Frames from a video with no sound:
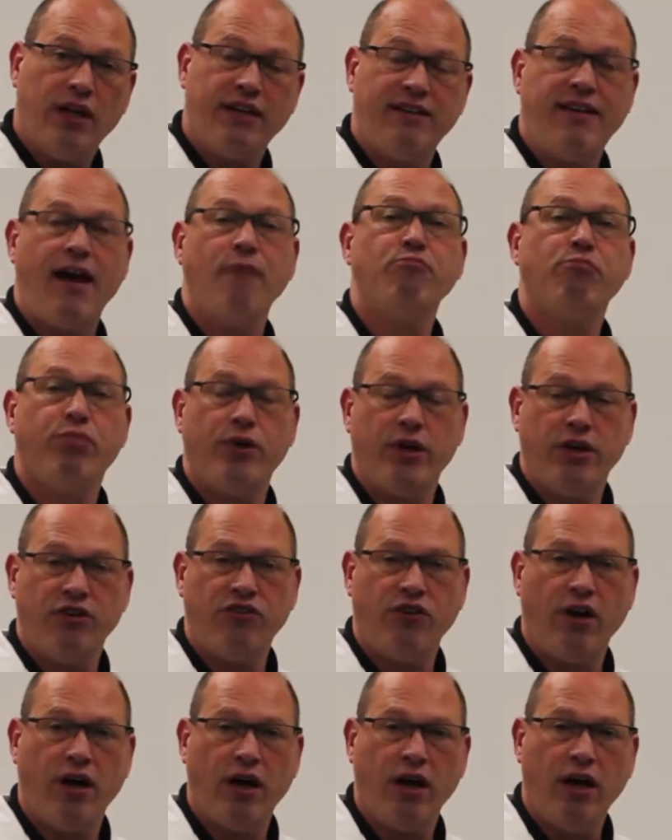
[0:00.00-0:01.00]

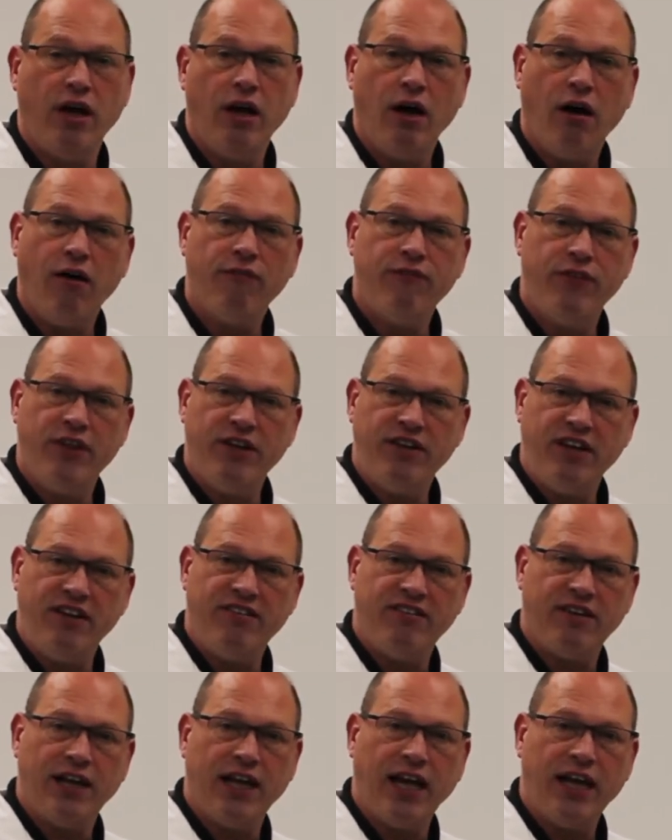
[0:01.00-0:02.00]
temperature of the
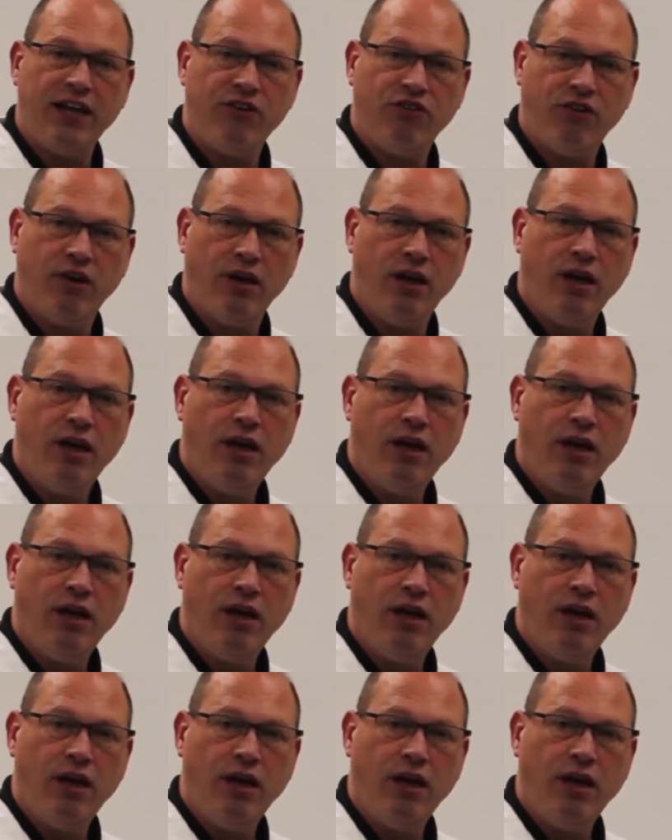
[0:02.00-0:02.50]
distillation